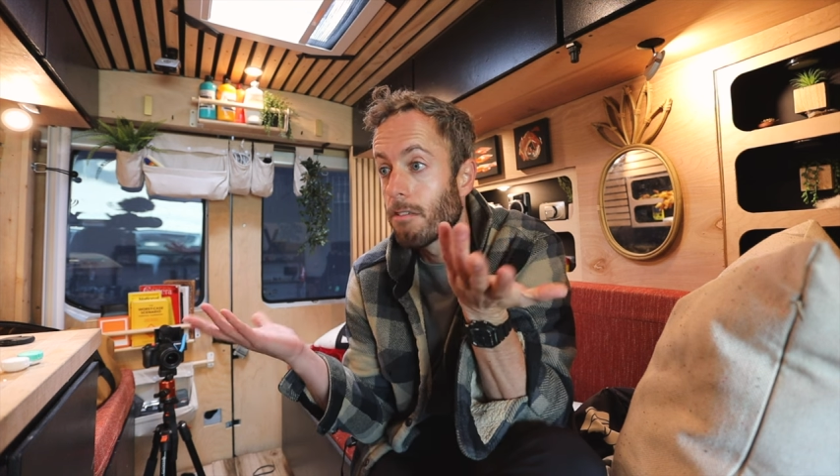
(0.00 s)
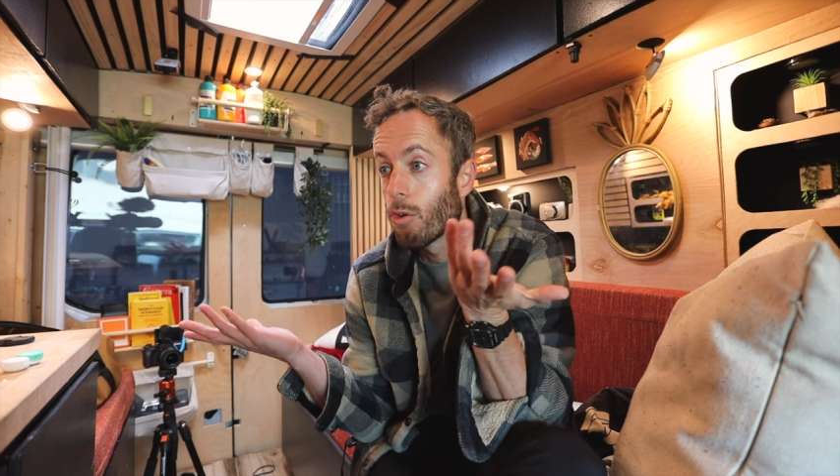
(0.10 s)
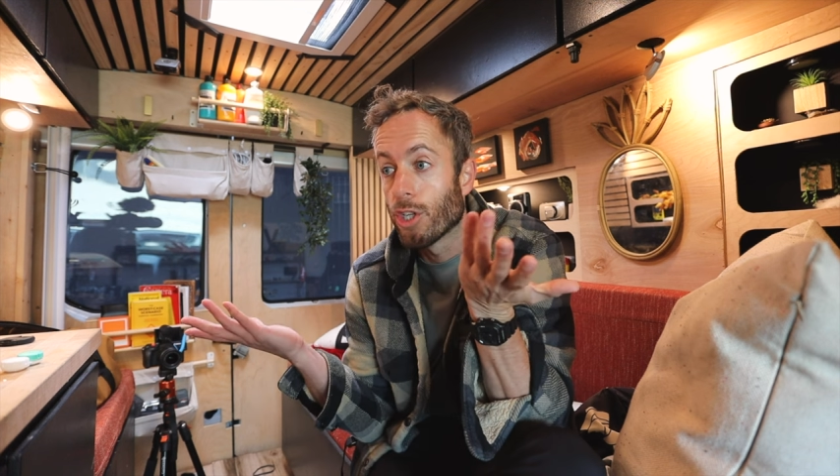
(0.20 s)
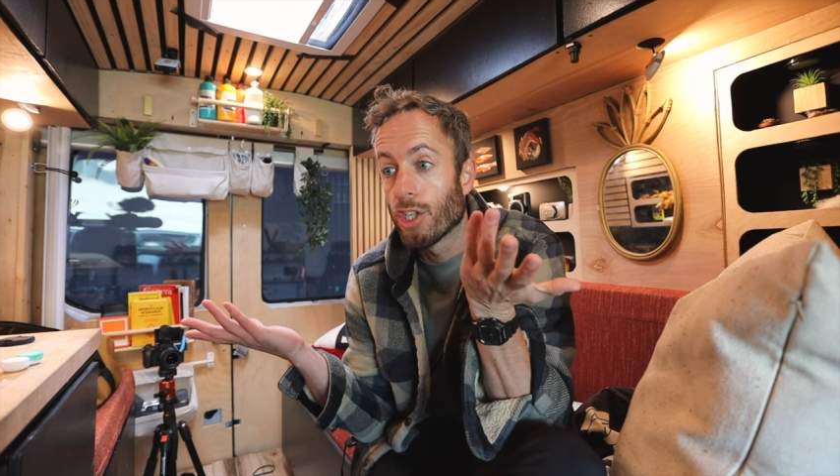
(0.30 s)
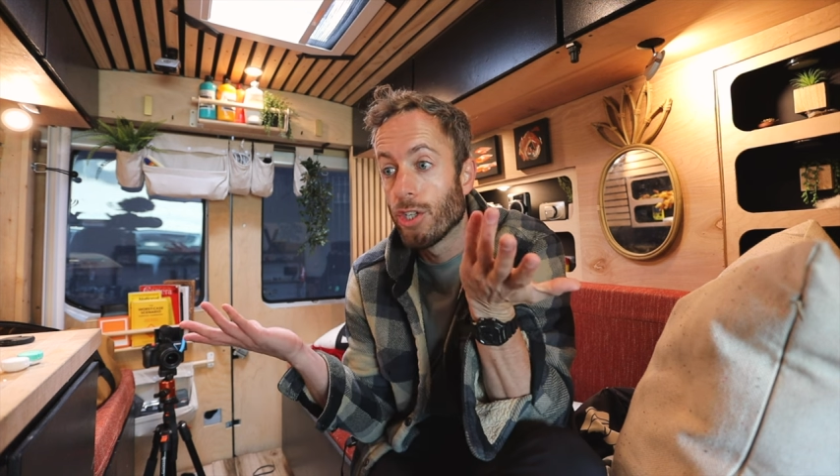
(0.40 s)

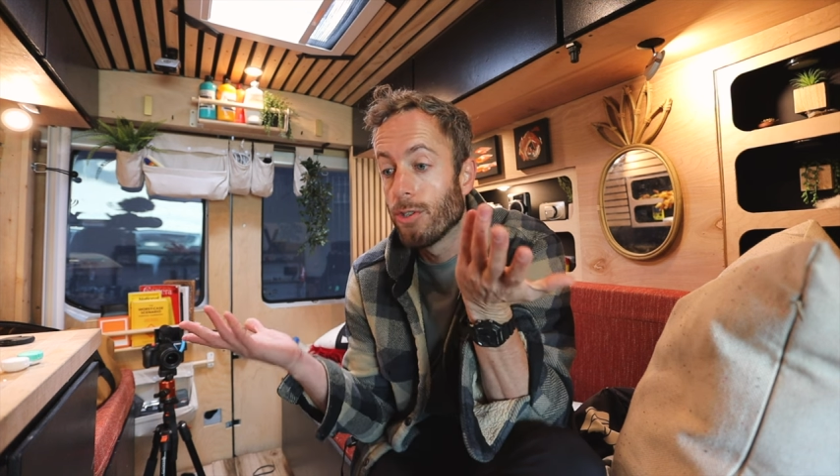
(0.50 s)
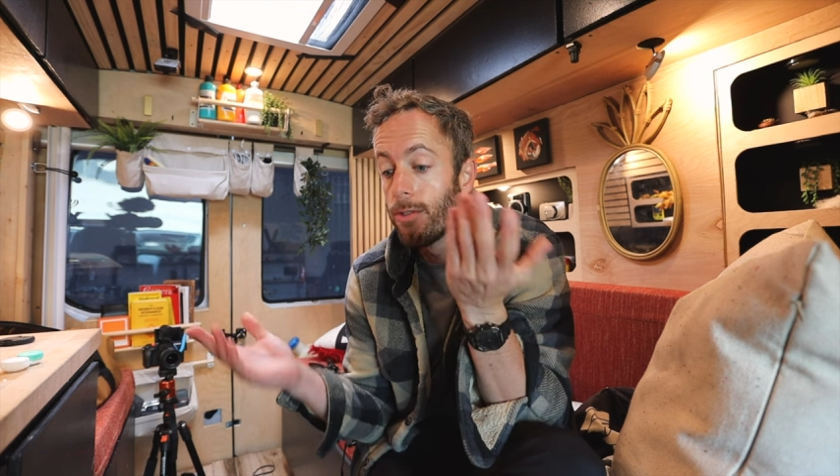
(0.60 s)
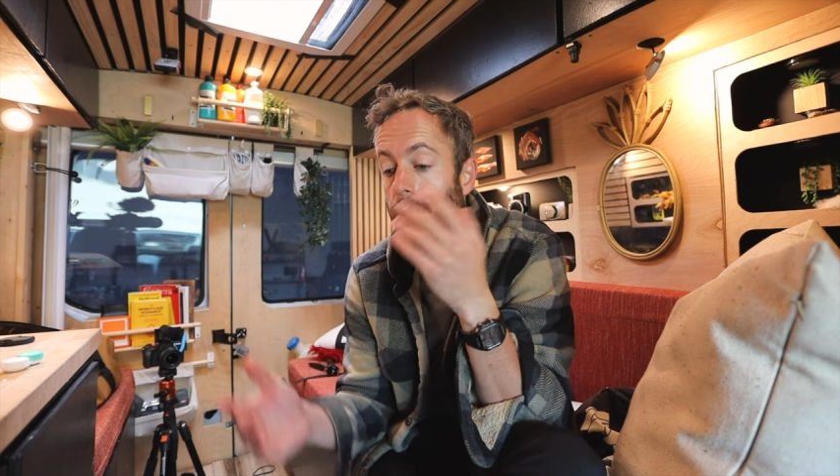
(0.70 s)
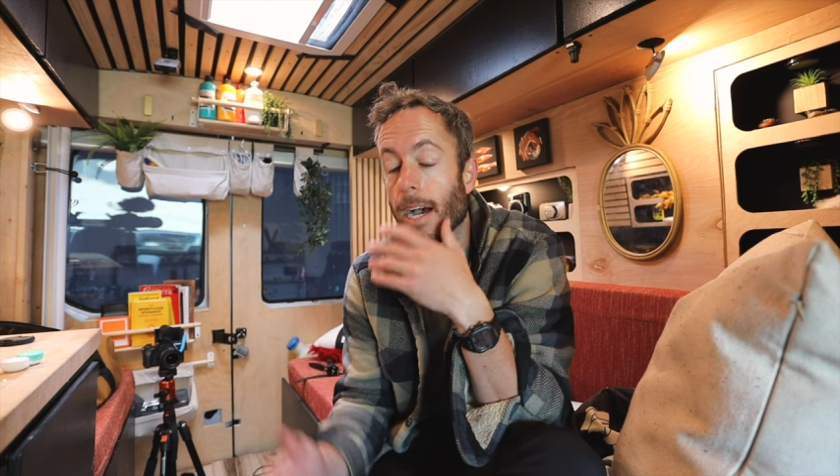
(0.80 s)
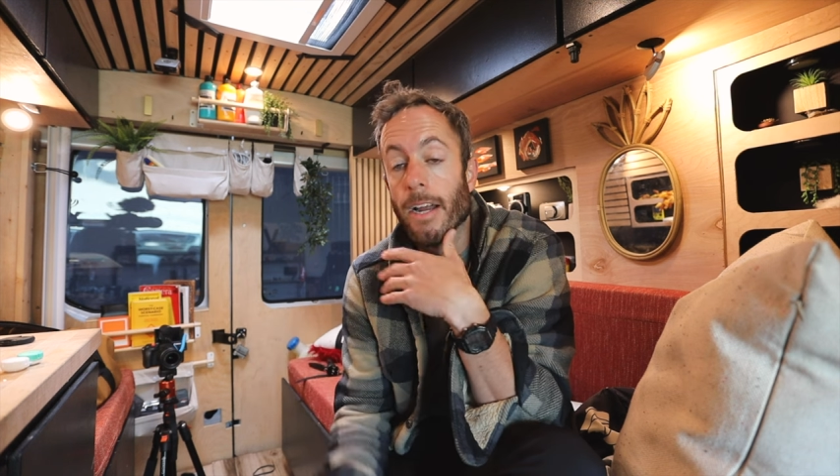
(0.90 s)
or
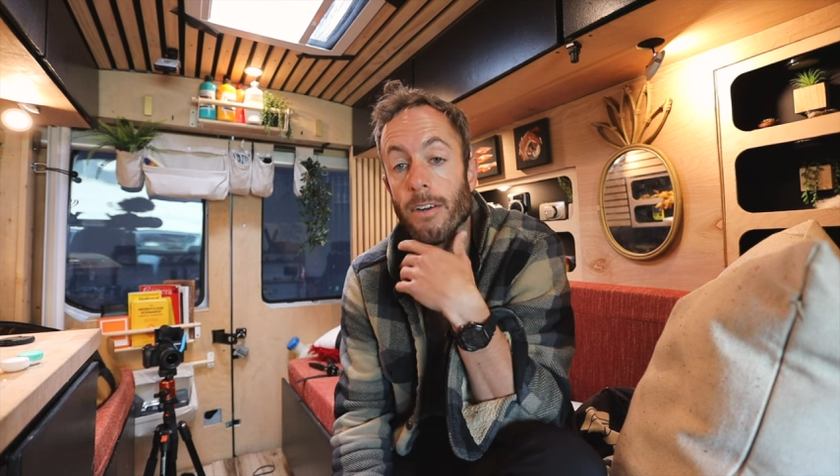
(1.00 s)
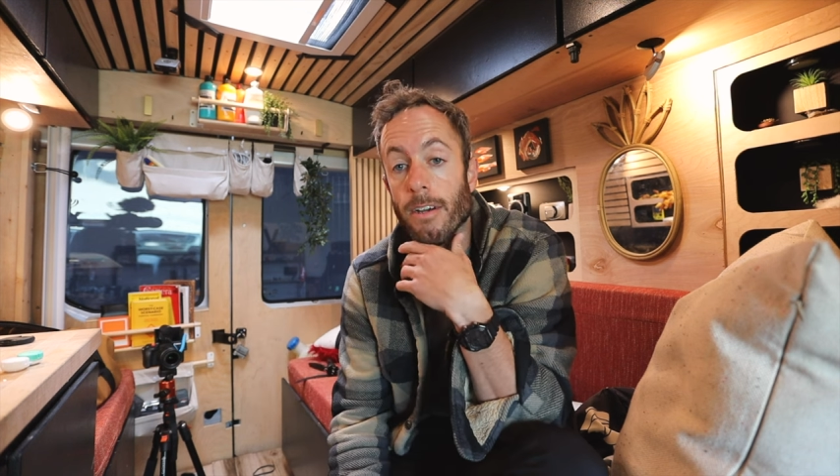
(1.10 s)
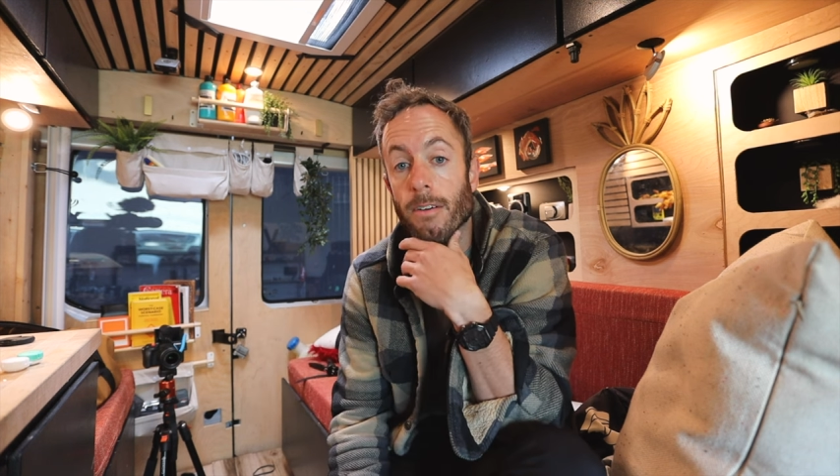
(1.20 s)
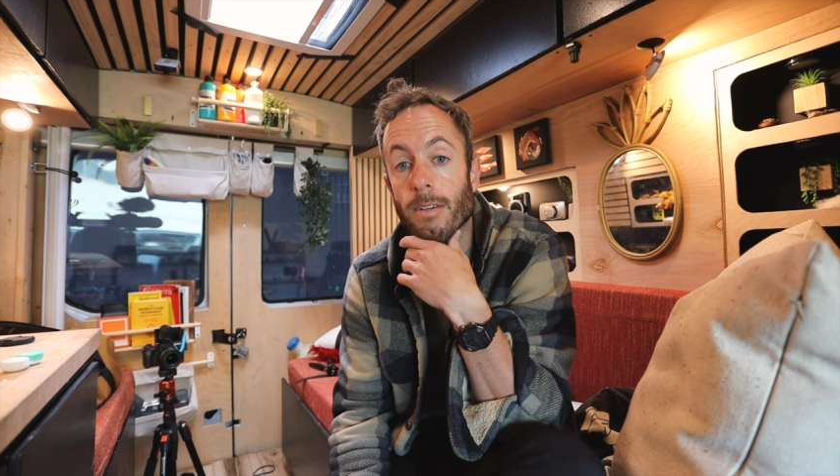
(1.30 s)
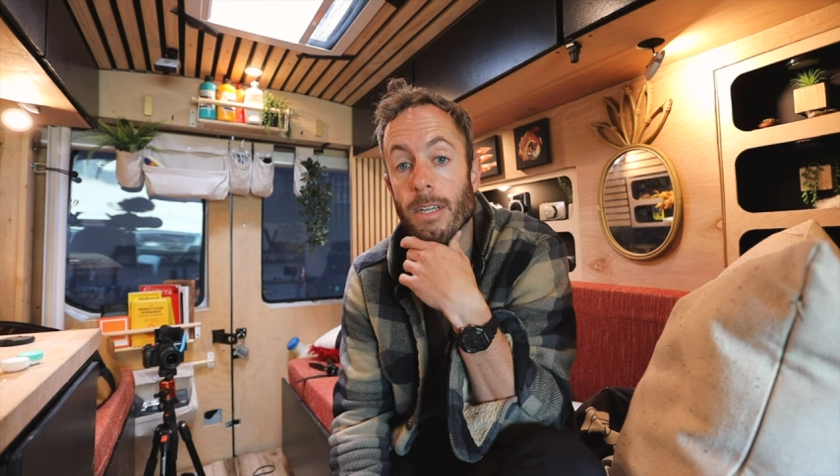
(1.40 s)
two, I don't
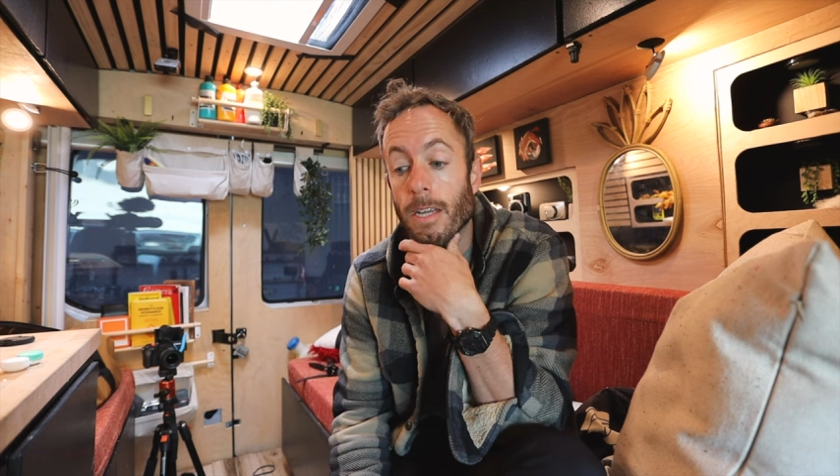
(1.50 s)
know.